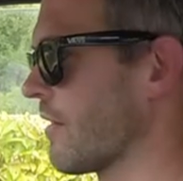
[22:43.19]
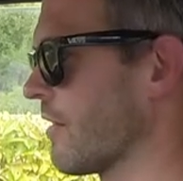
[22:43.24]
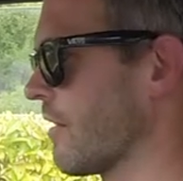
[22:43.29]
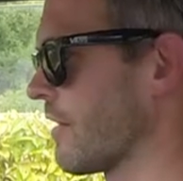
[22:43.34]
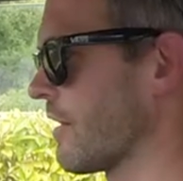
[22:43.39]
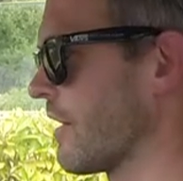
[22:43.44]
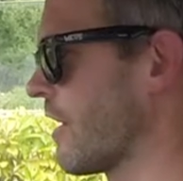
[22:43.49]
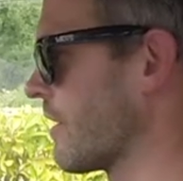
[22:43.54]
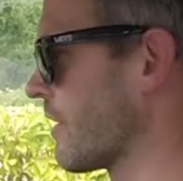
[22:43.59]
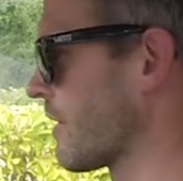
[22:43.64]
like
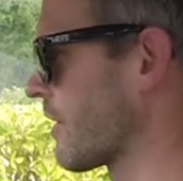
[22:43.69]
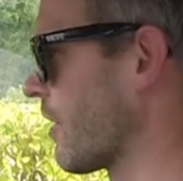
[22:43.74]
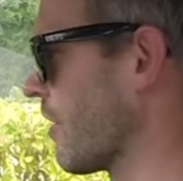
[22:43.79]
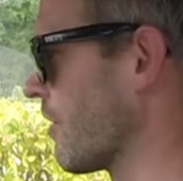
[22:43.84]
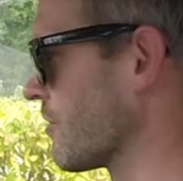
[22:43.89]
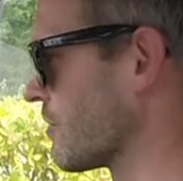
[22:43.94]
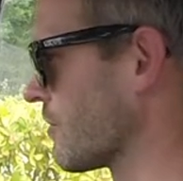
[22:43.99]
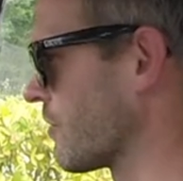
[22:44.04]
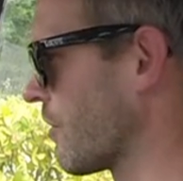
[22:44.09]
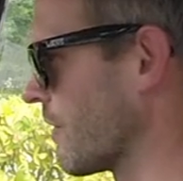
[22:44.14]
the earlier
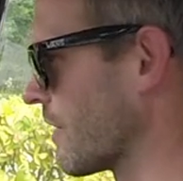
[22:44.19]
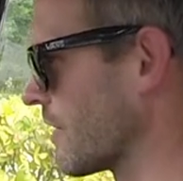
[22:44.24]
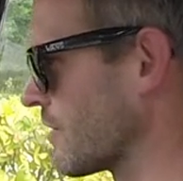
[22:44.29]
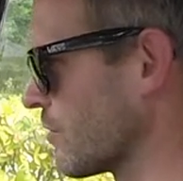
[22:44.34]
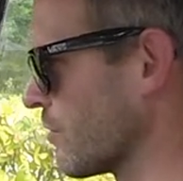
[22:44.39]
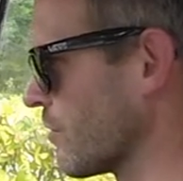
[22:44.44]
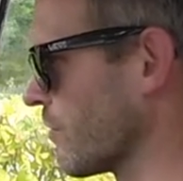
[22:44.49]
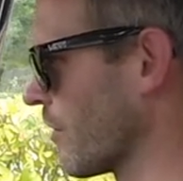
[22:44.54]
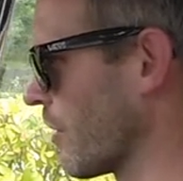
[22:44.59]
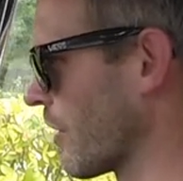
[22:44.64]
cars you've got this
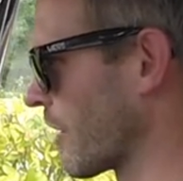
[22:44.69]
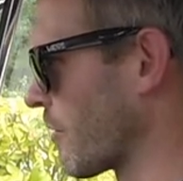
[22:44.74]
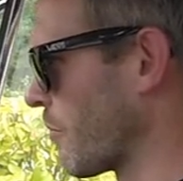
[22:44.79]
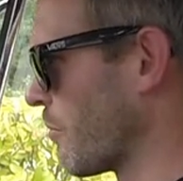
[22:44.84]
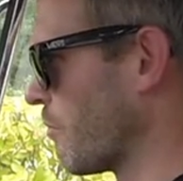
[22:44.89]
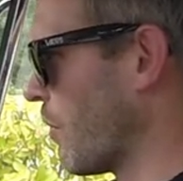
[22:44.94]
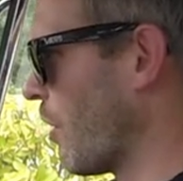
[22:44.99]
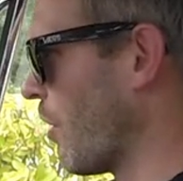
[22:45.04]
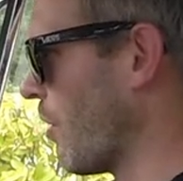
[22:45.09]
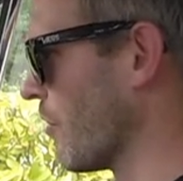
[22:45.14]
sort of like
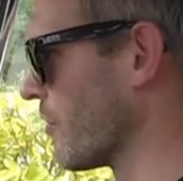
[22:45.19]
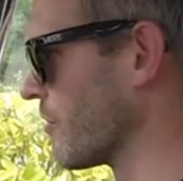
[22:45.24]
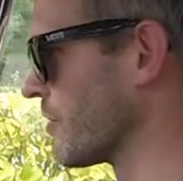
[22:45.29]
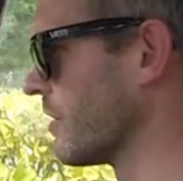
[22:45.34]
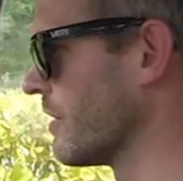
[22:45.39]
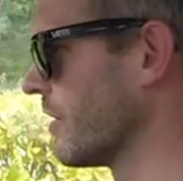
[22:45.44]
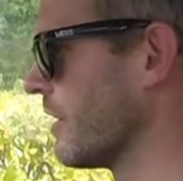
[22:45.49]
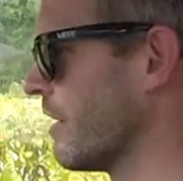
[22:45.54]
pod